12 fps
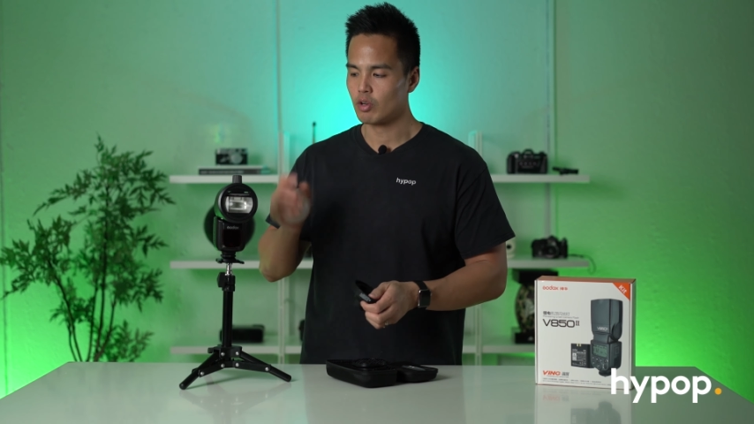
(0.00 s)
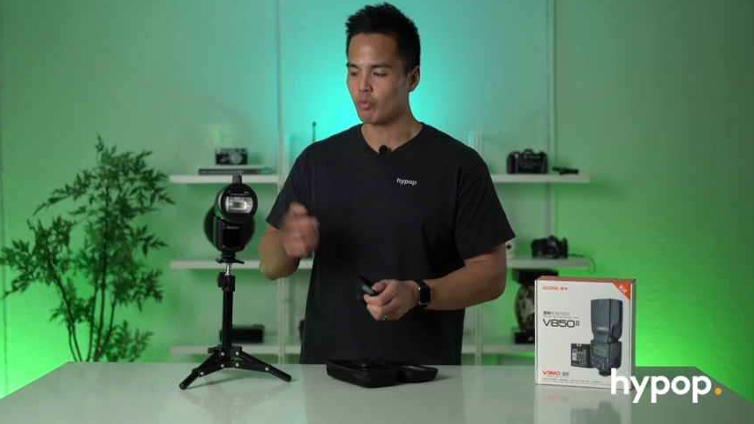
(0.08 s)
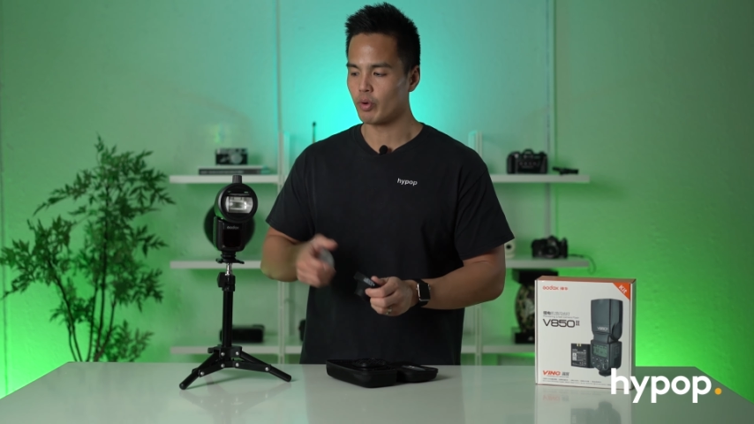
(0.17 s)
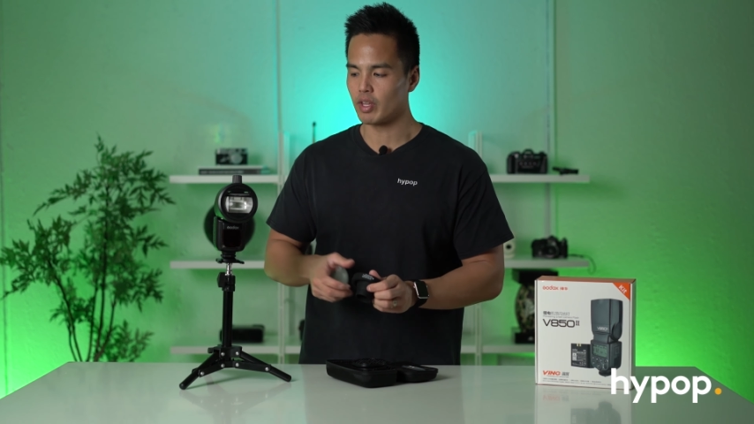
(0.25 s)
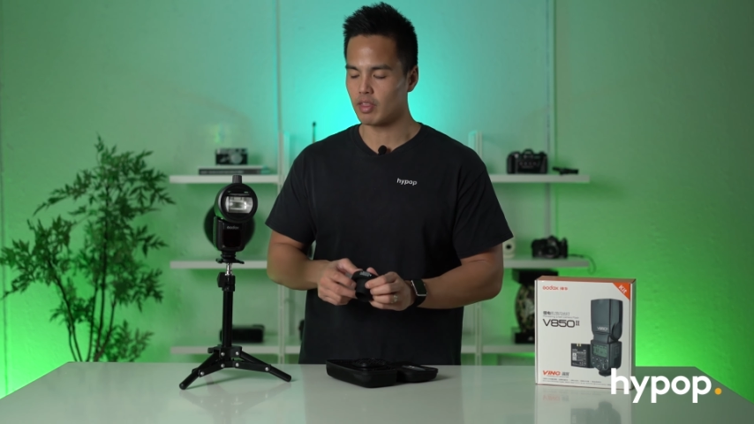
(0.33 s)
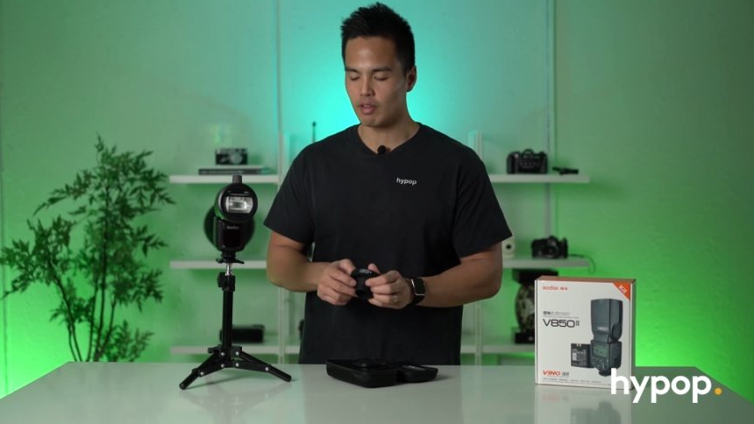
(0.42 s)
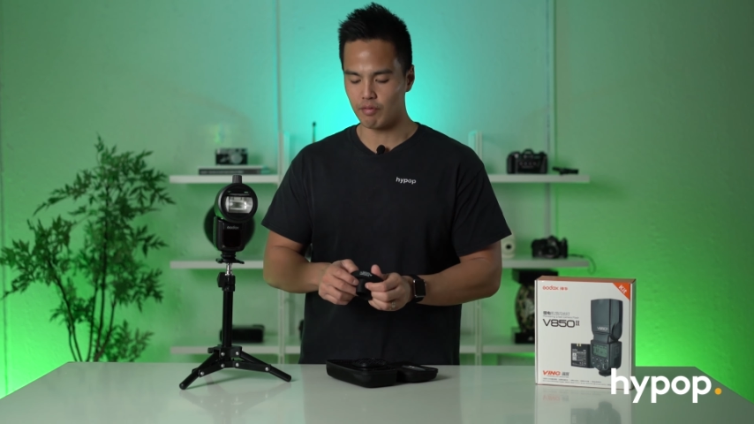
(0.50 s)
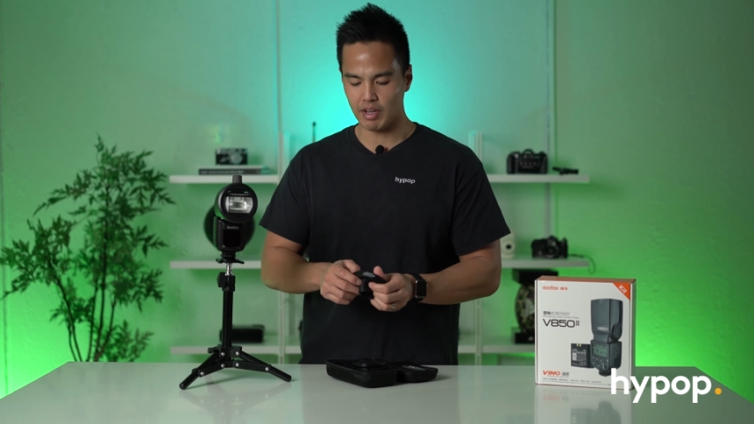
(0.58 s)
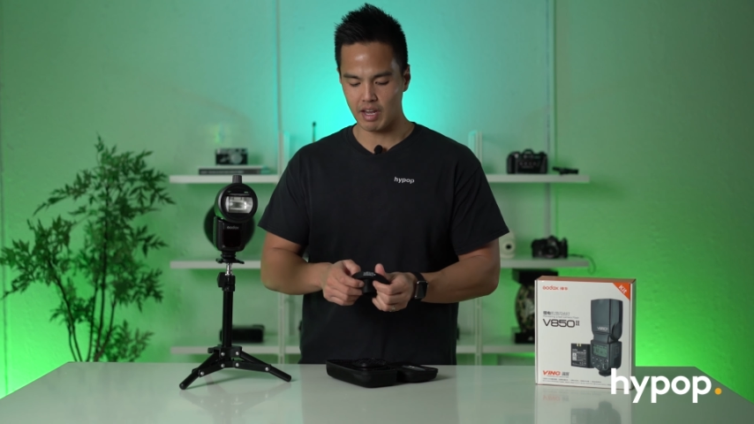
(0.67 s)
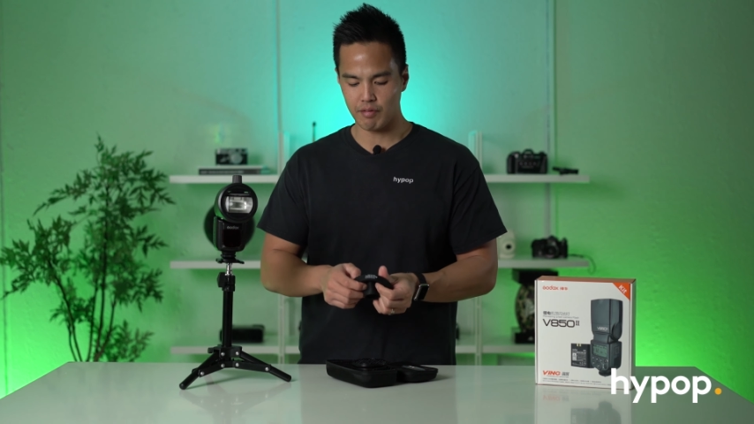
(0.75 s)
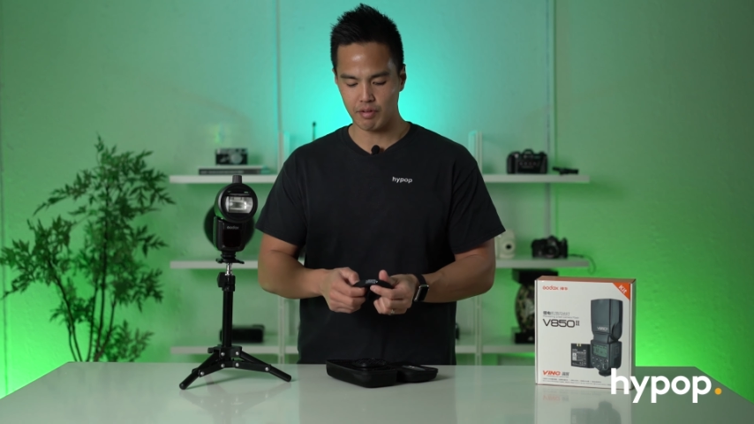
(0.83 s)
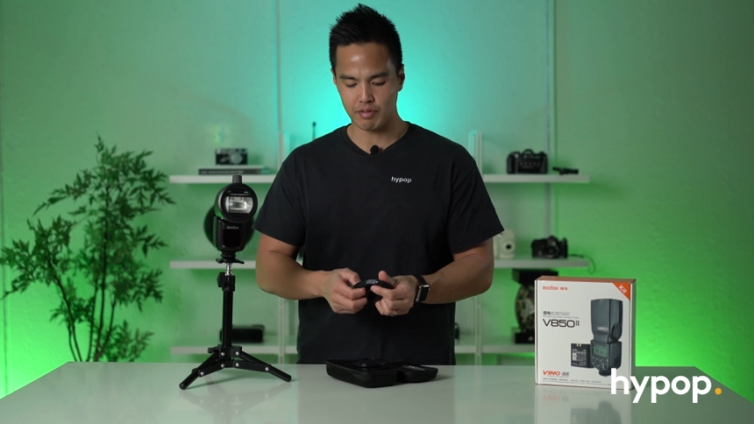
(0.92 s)
with the
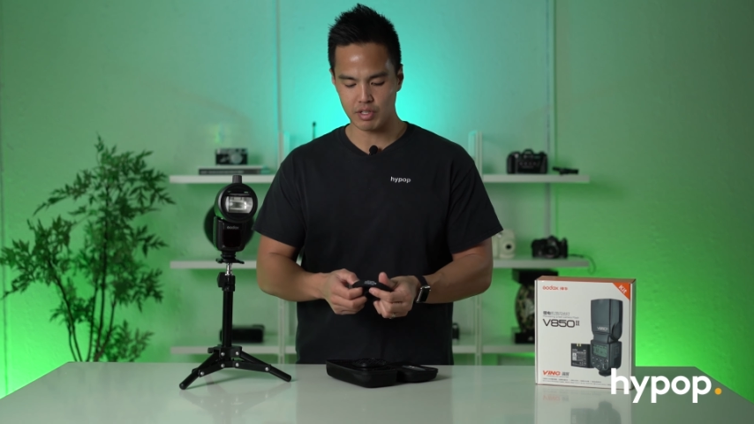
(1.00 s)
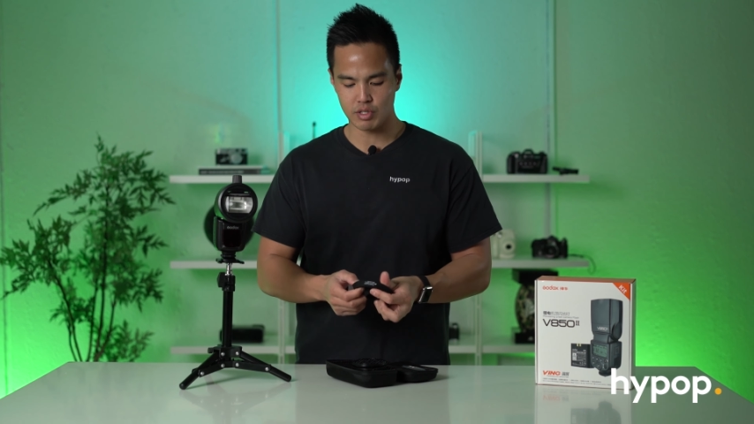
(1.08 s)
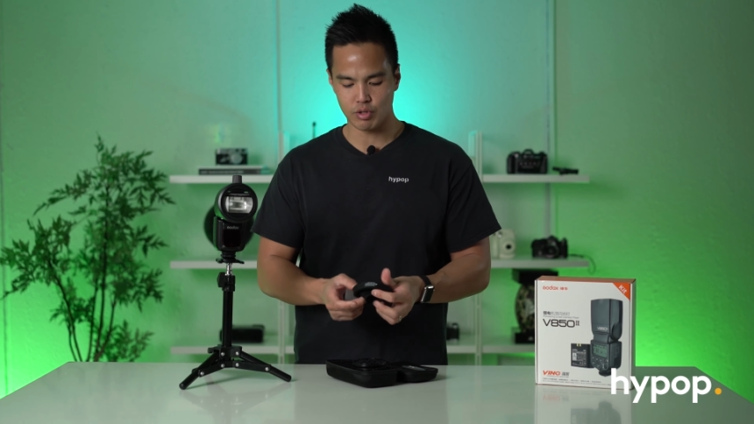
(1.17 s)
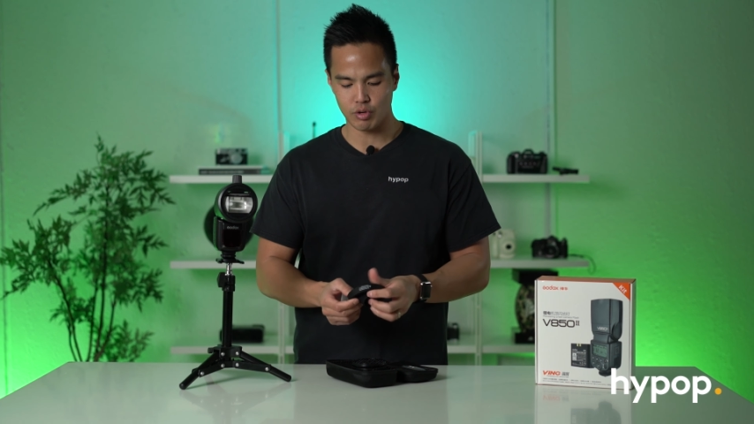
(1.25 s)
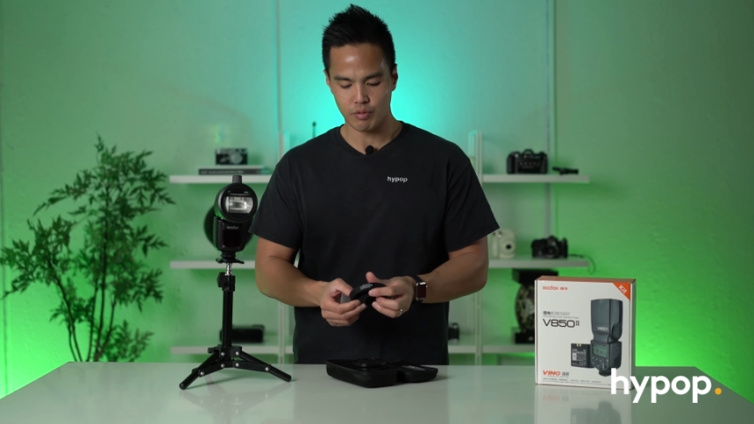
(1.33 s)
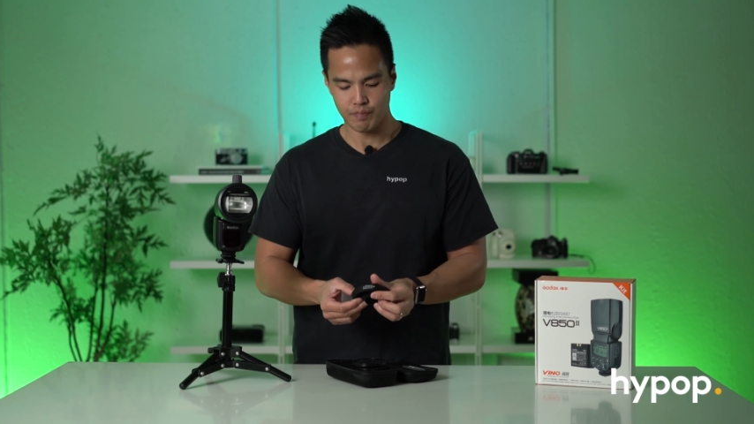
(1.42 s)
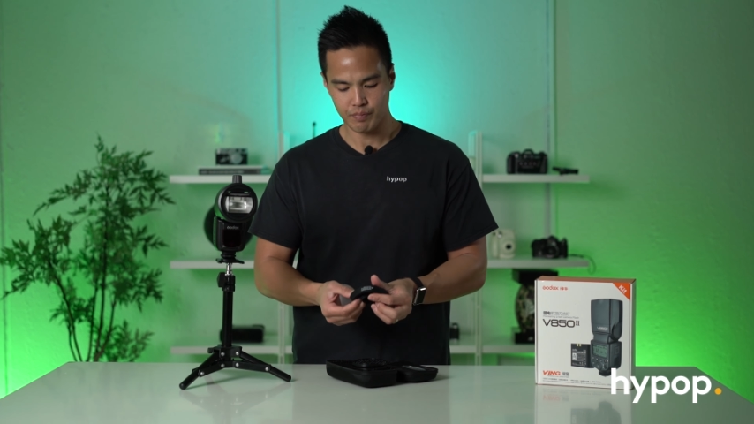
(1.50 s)
V850II.